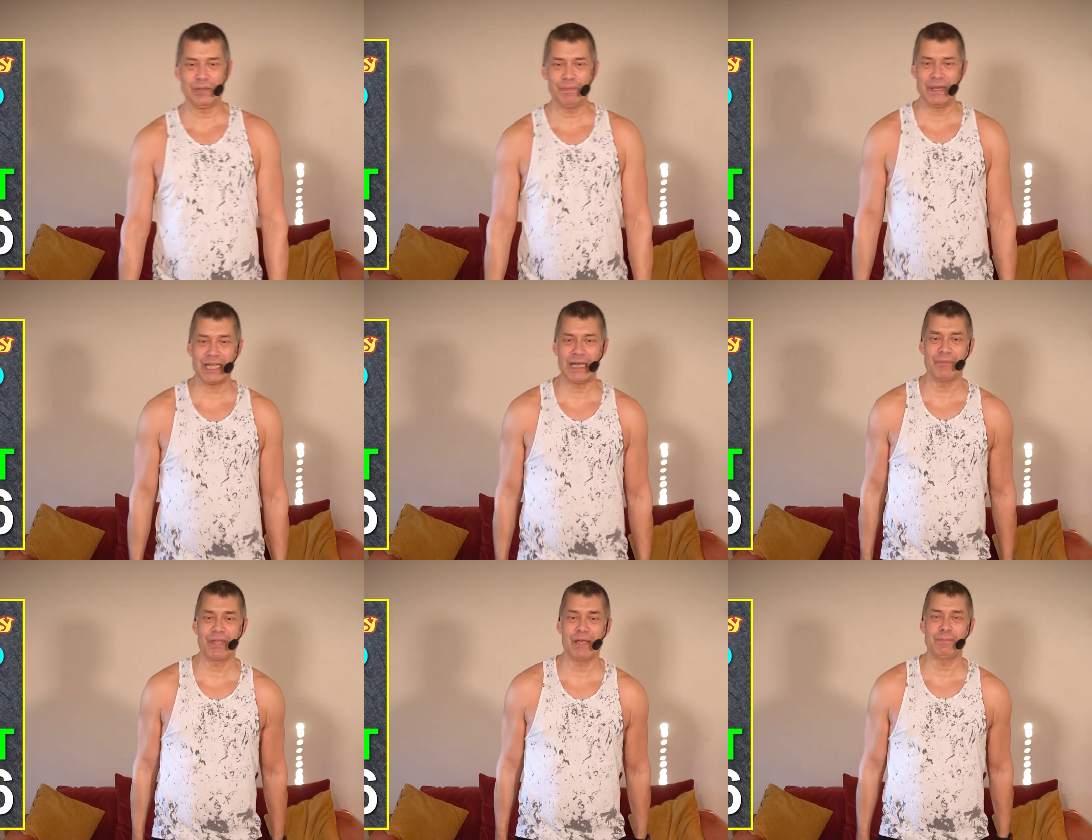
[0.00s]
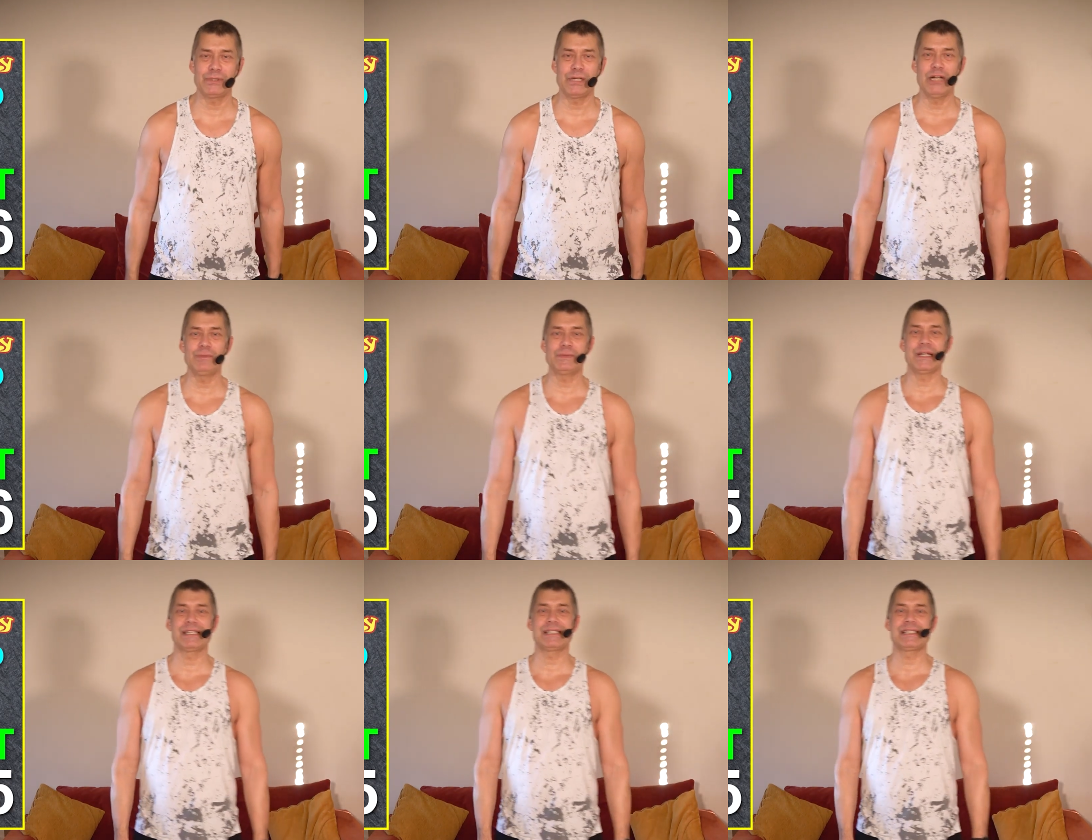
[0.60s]
Pick up the
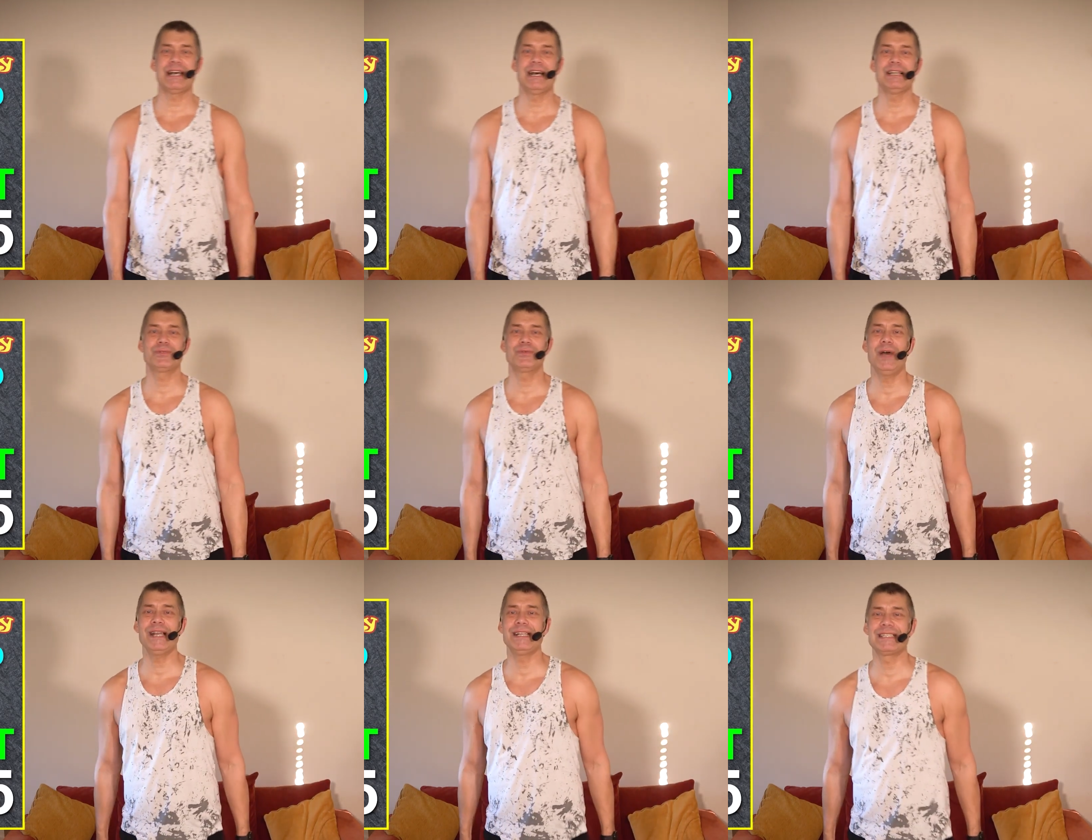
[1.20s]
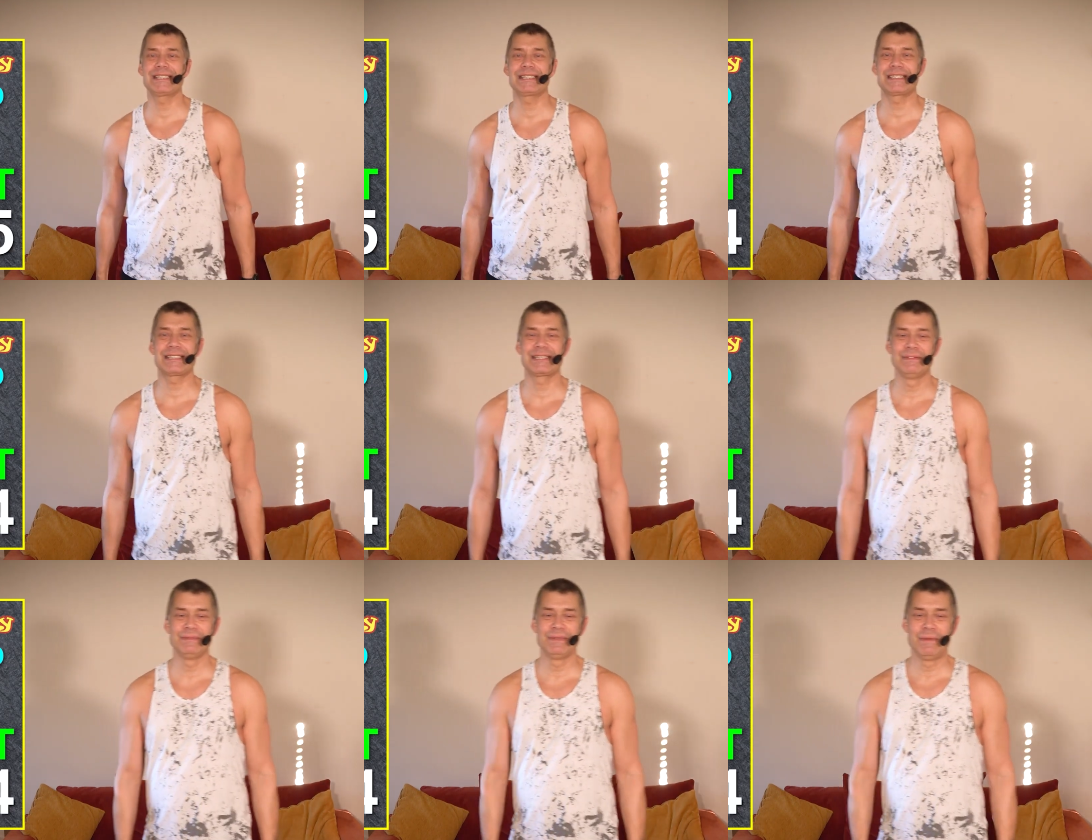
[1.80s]
appropriate size
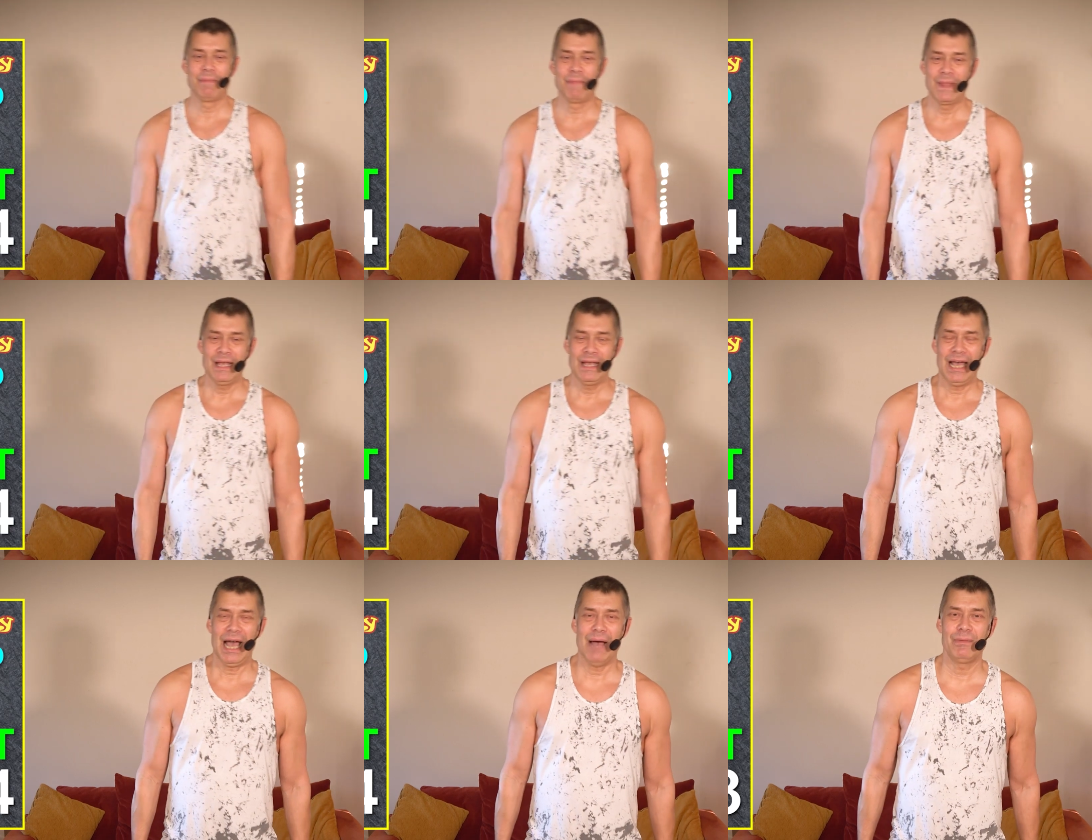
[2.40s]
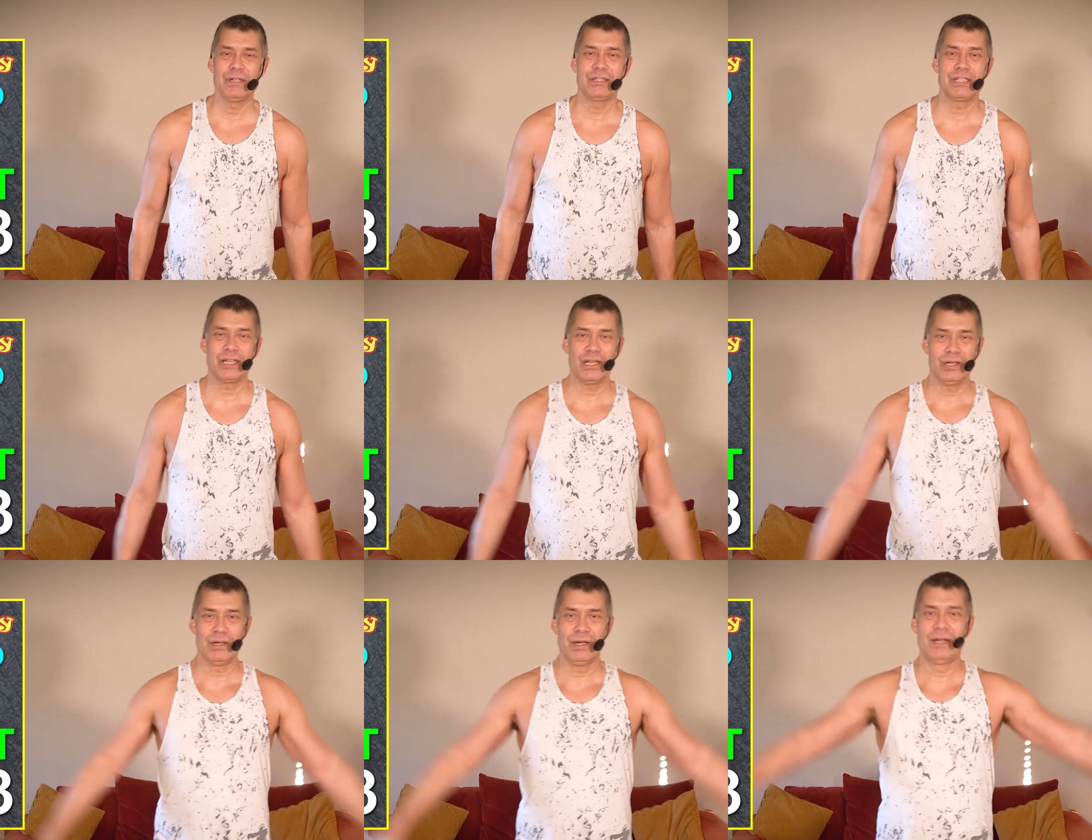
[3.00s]
weights and we'll
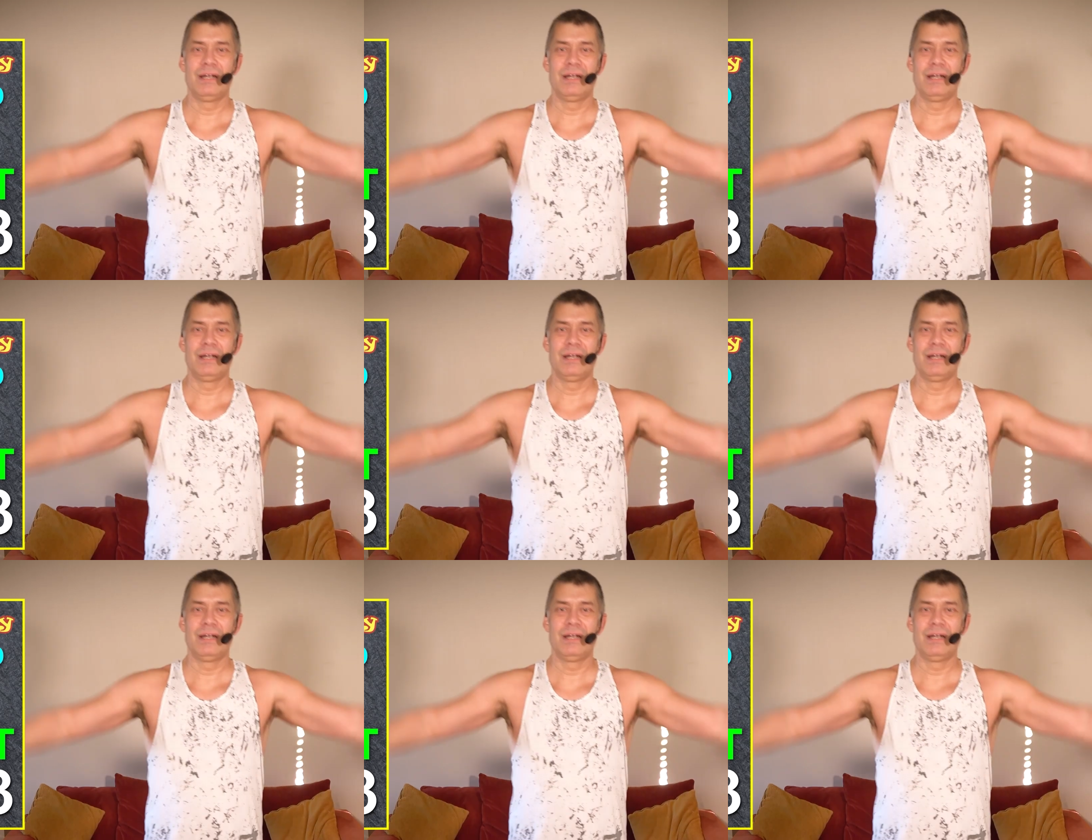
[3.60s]
do